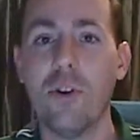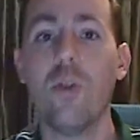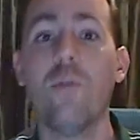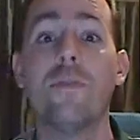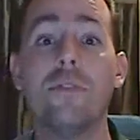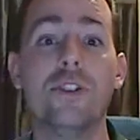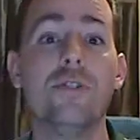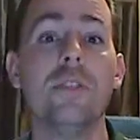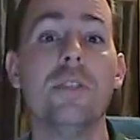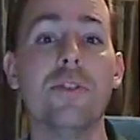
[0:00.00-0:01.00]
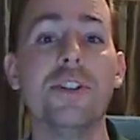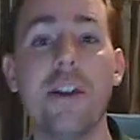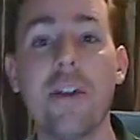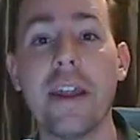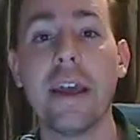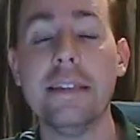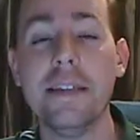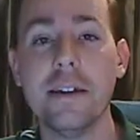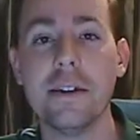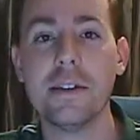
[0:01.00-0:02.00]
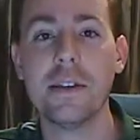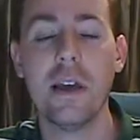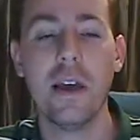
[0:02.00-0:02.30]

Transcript: over to libertarian ideas,